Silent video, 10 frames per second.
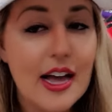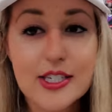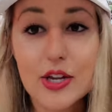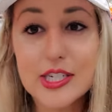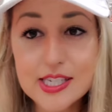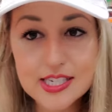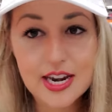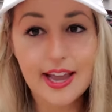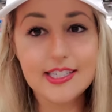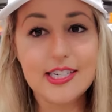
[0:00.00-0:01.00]
So this is a
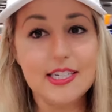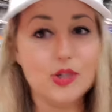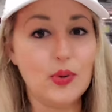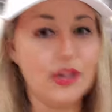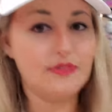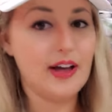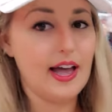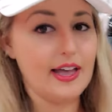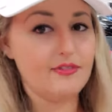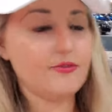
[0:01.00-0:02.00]
1925